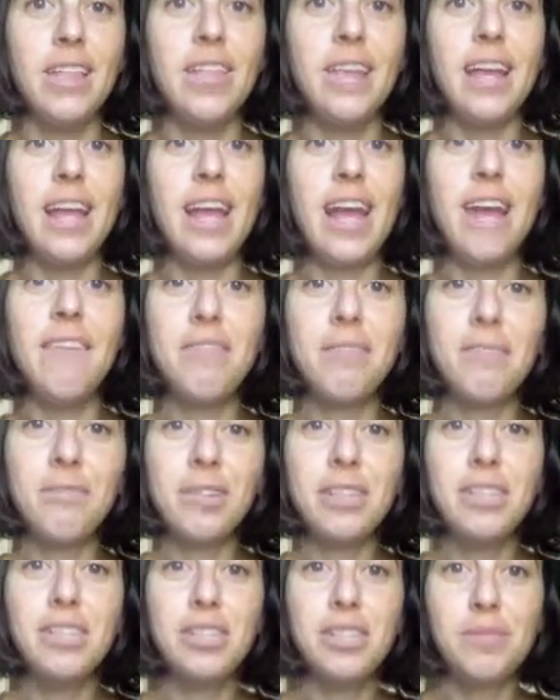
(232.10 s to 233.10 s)
that I haven't
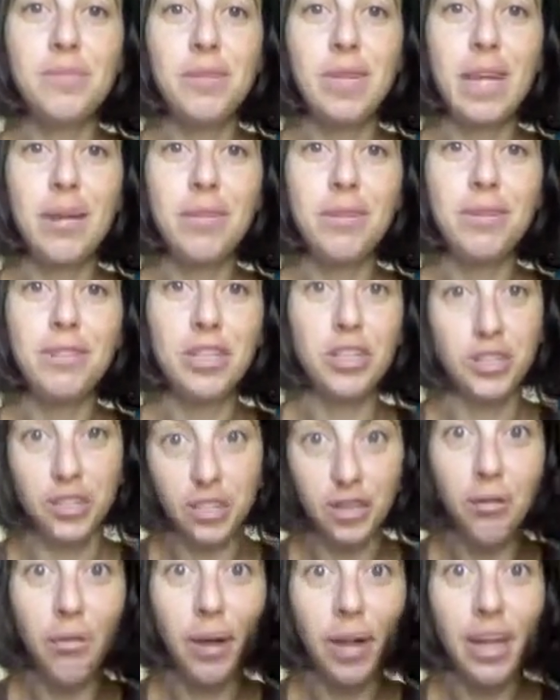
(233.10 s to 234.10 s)
really just been able to
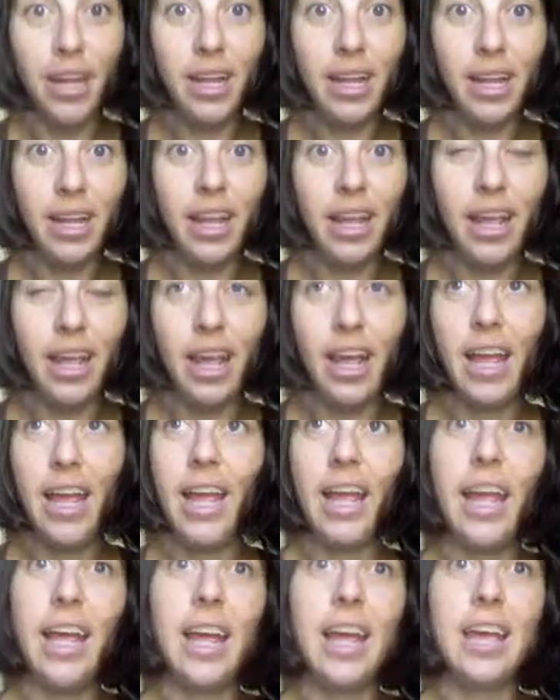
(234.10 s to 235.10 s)
do it
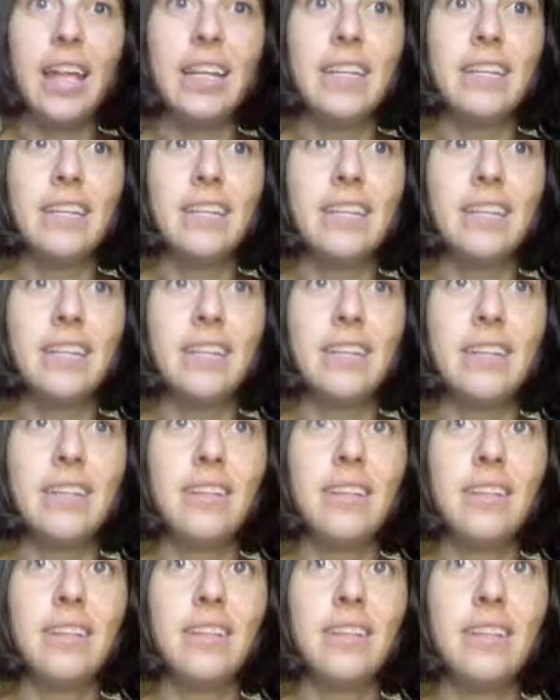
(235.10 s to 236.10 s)
and
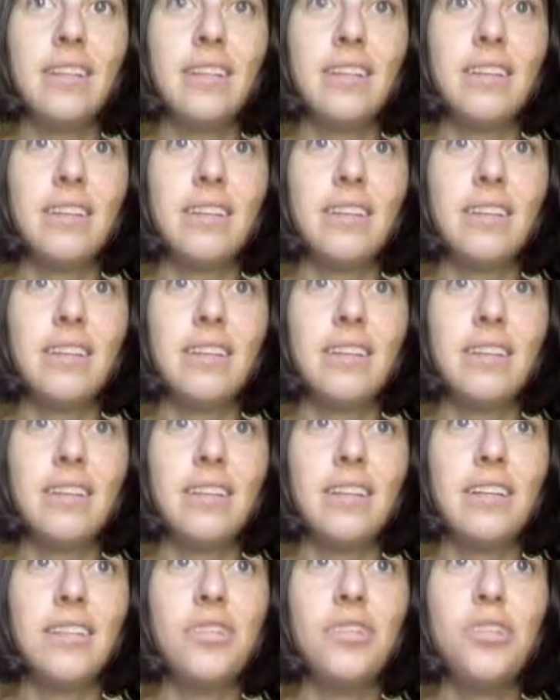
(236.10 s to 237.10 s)

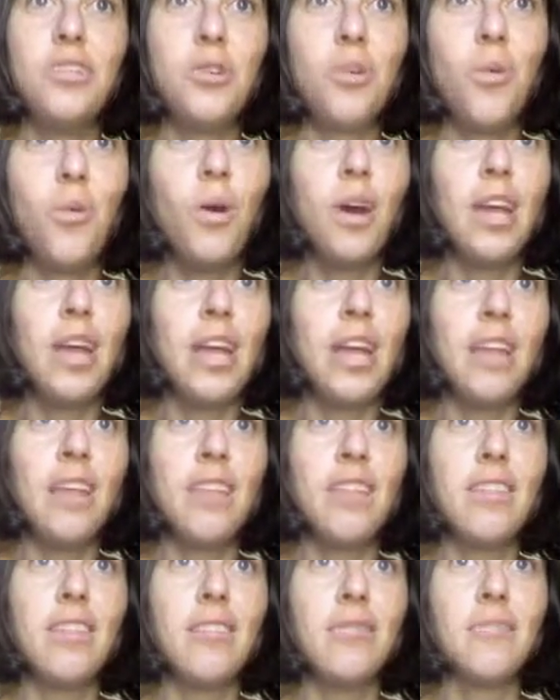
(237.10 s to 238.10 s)
enjoy
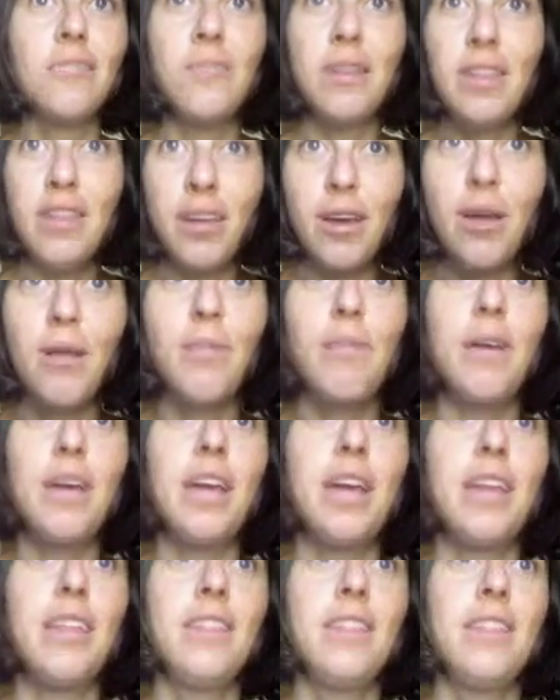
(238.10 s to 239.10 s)
the rhythm
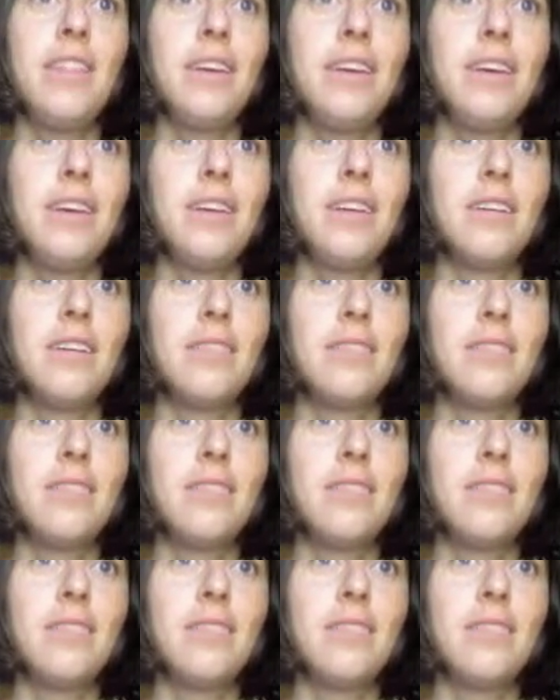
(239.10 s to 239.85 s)
and the